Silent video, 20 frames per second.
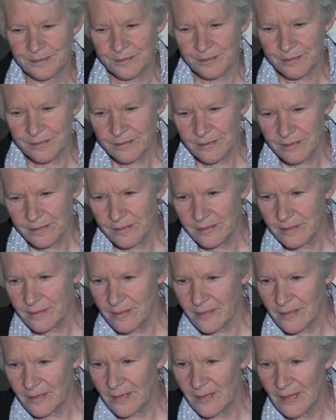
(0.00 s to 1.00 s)

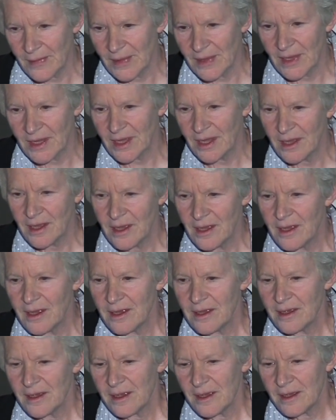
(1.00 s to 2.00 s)

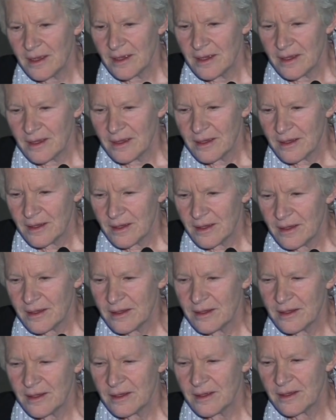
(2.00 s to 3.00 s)

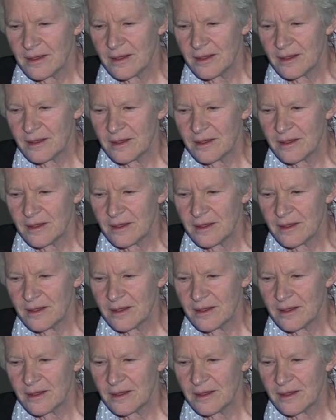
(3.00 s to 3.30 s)
(no one is talking)